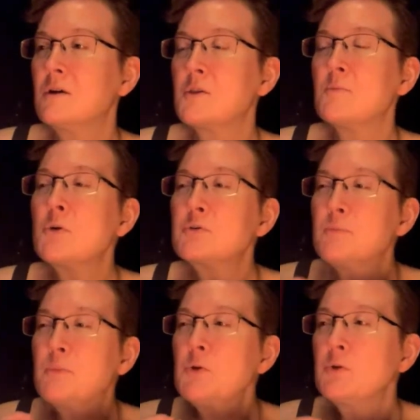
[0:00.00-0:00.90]
the
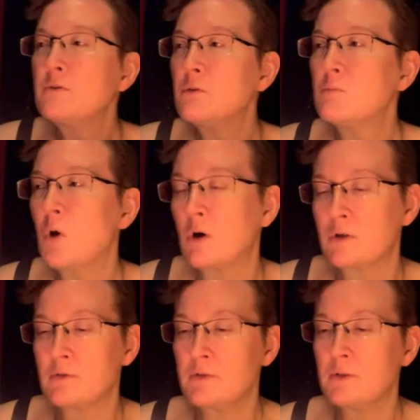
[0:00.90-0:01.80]
most beautiful
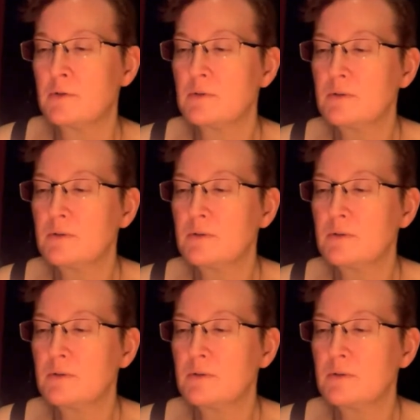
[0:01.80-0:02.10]
part of you?